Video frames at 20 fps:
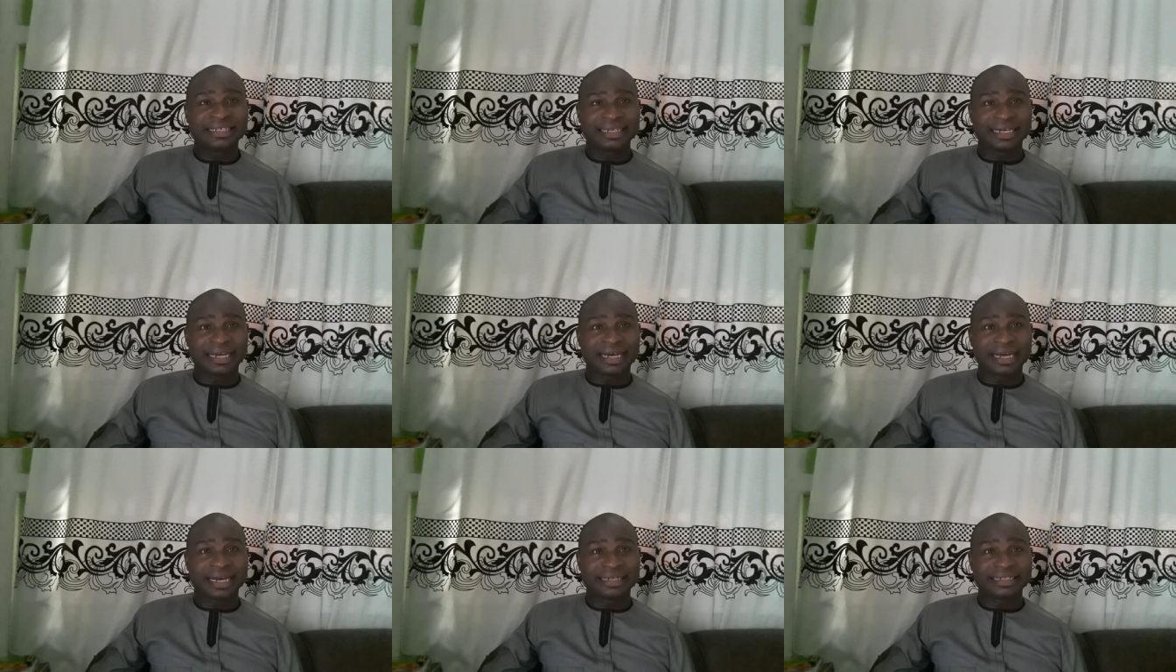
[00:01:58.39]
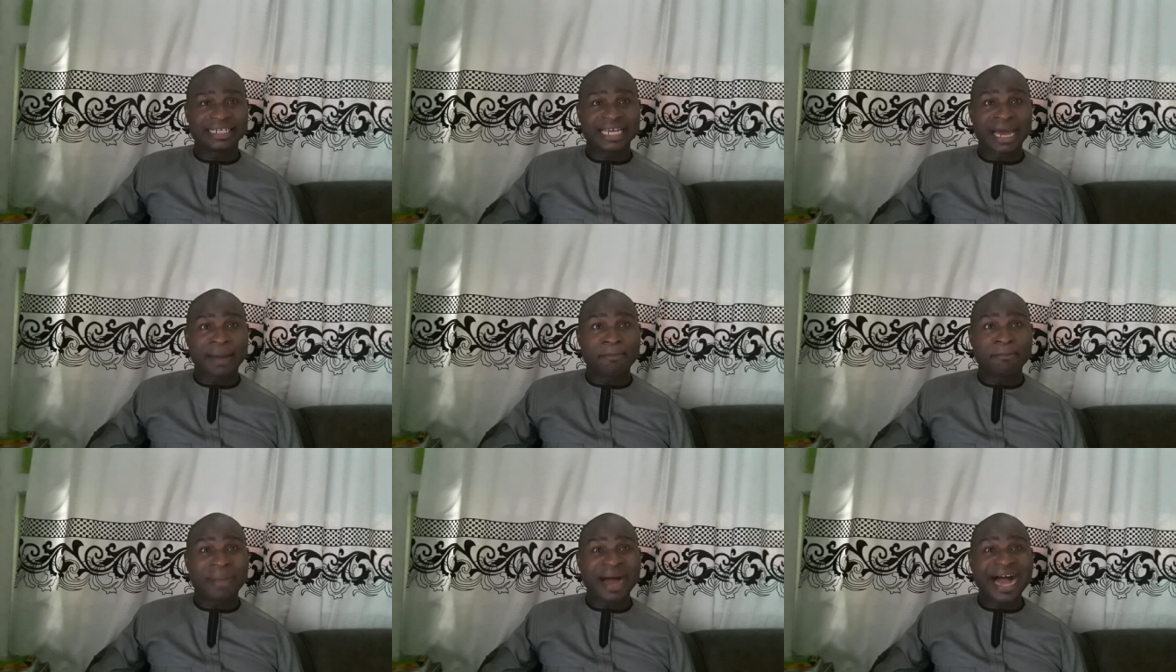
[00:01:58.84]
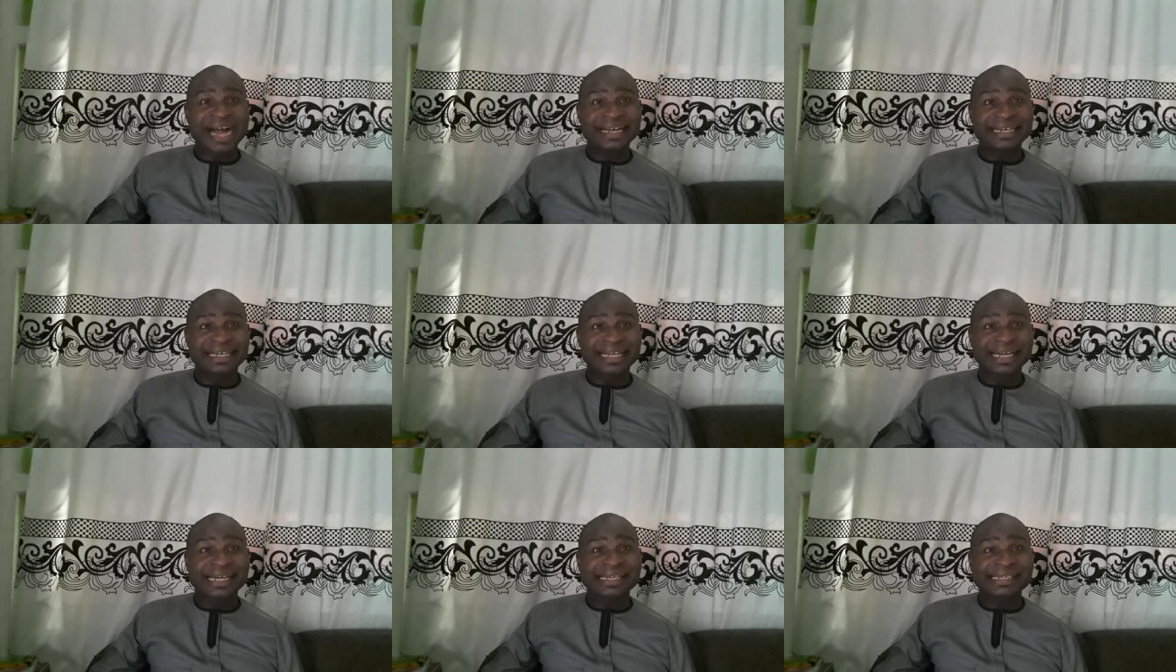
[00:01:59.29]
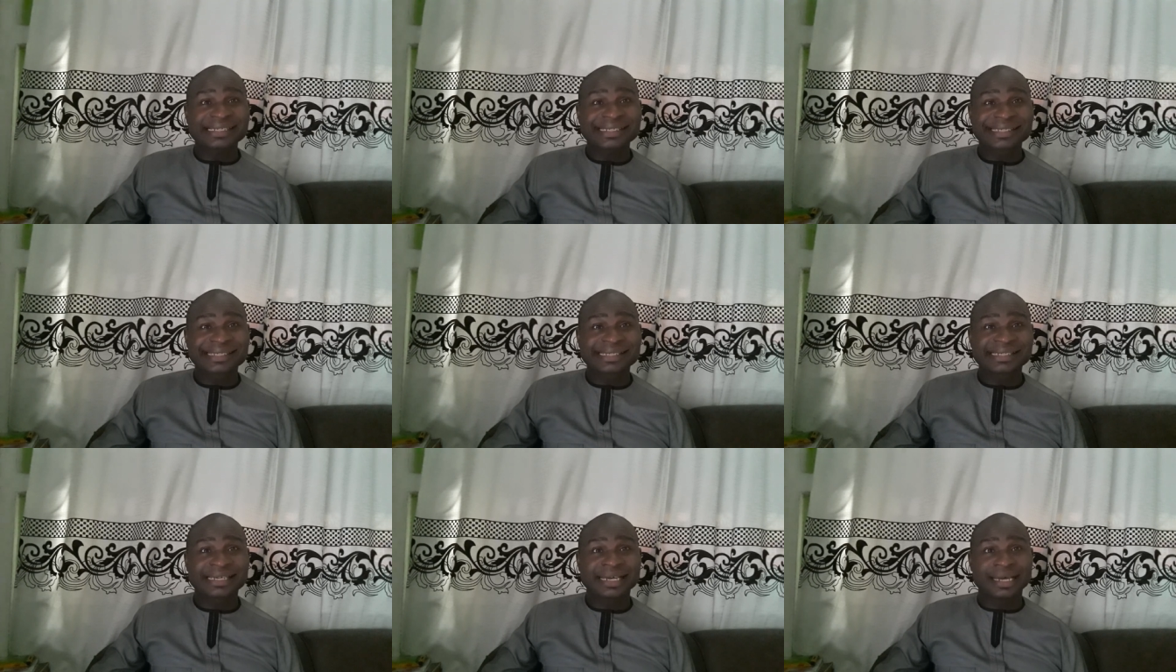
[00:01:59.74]
uh, they are
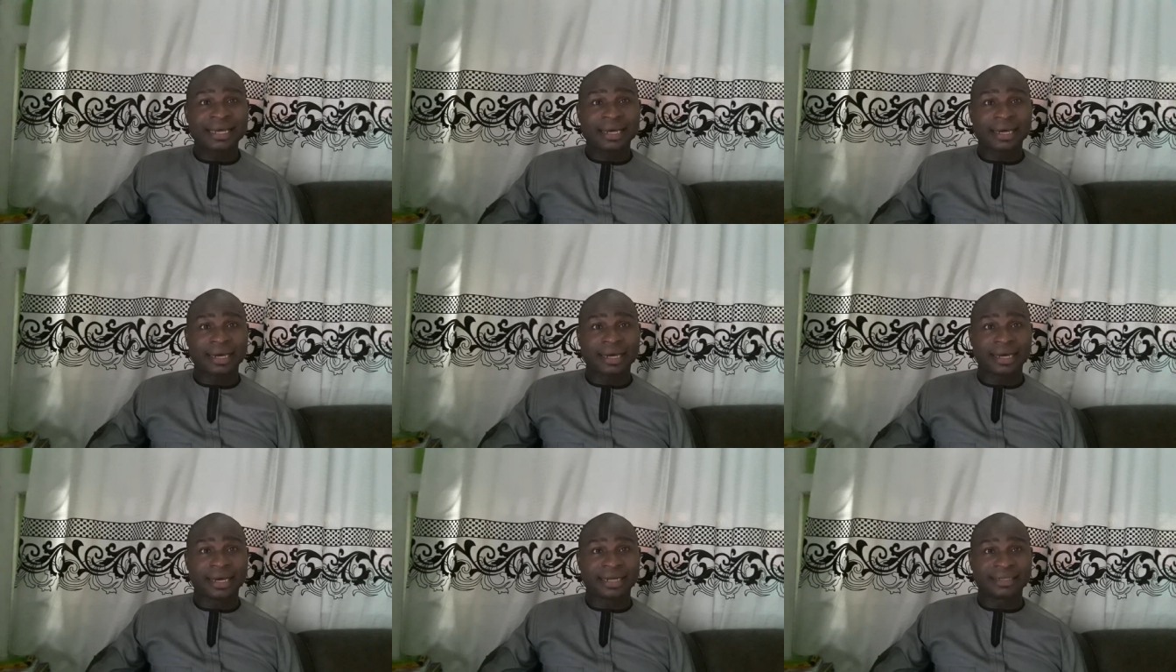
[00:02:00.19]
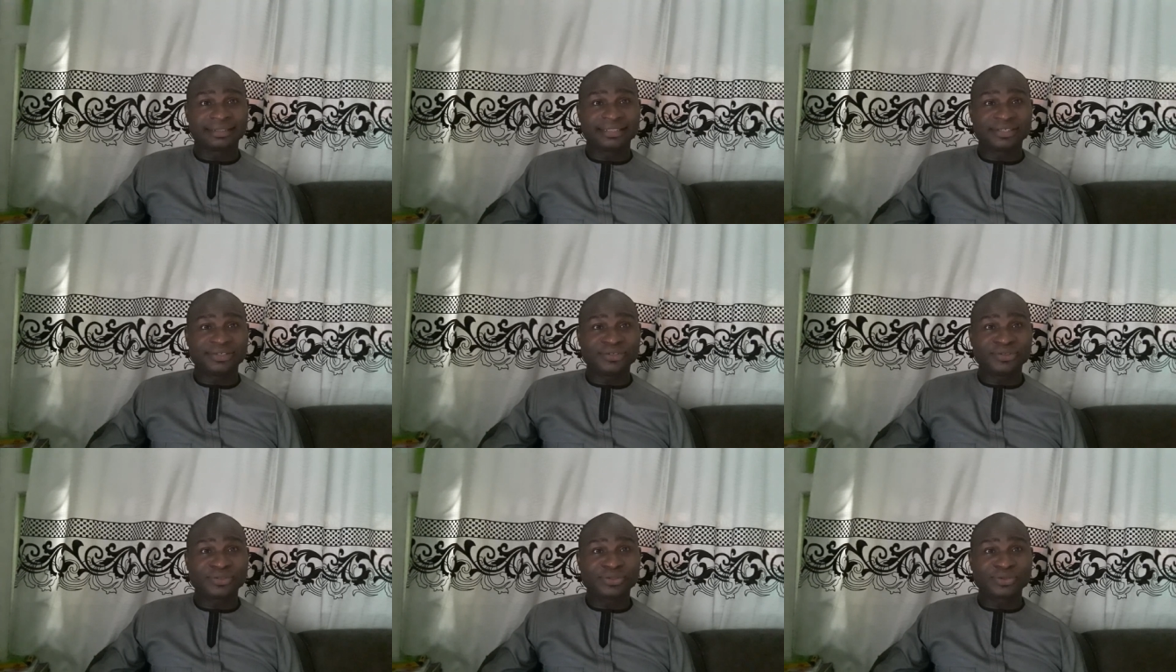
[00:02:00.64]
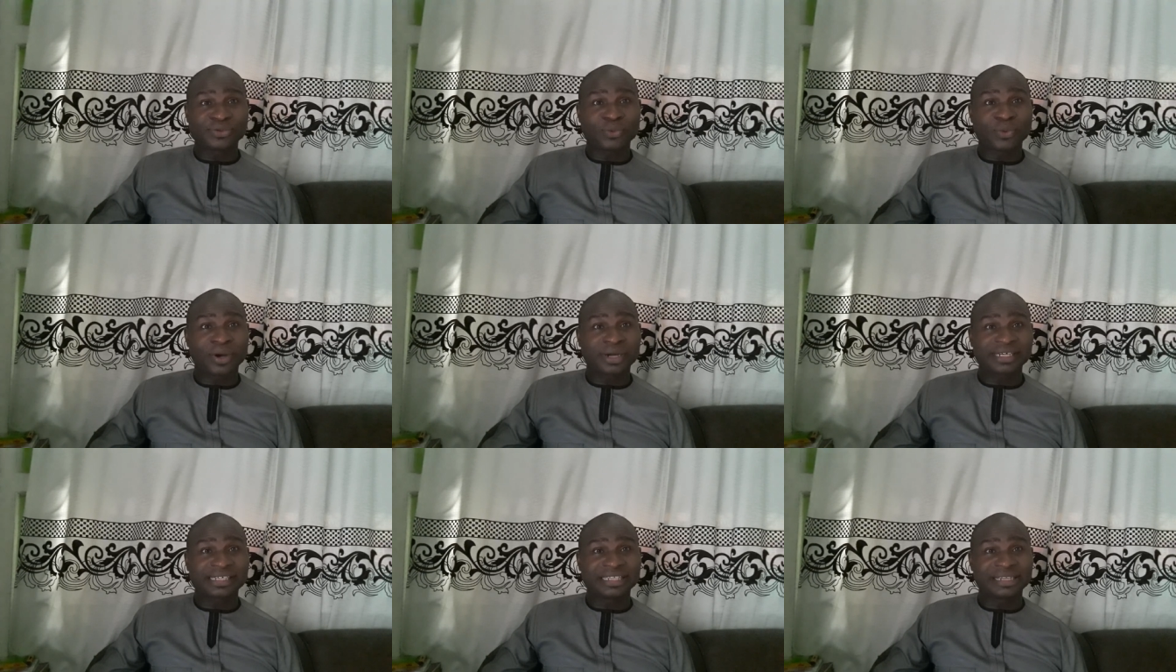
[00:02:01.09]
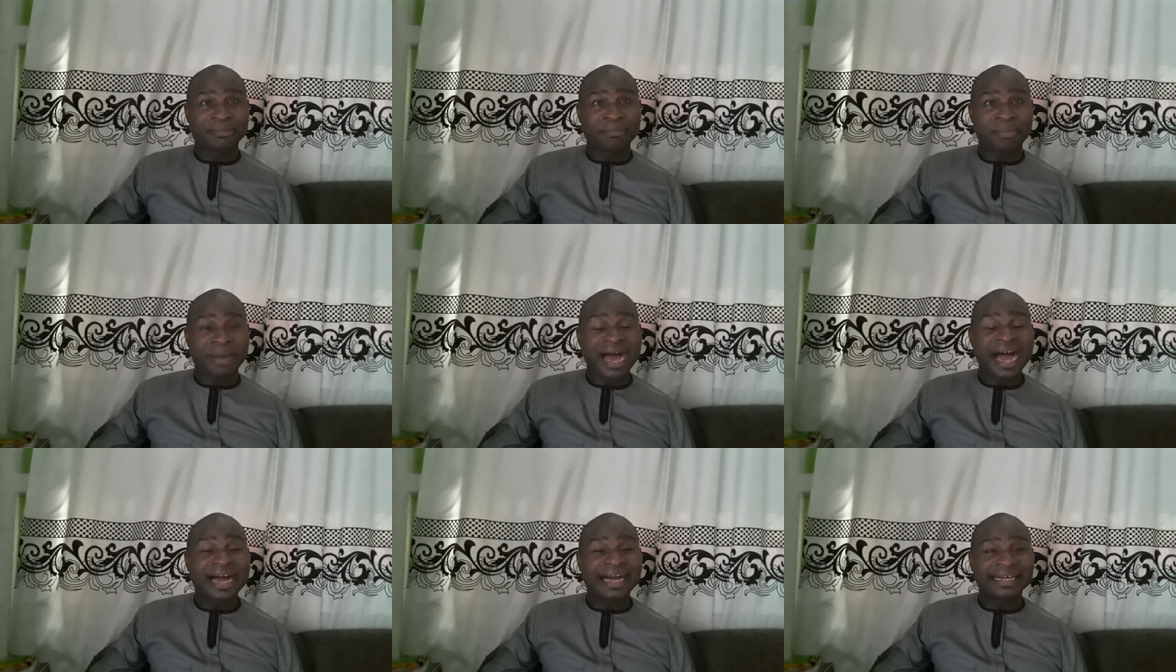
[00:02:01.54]
bankers, uh, they used to work in the
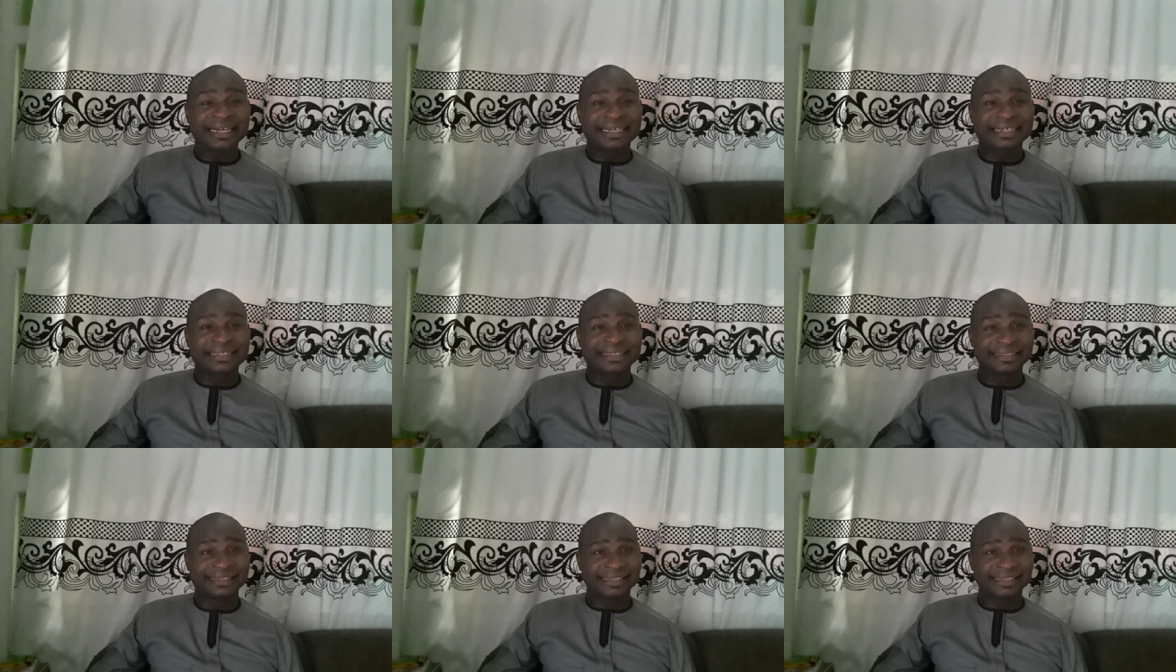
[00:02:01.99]
bank,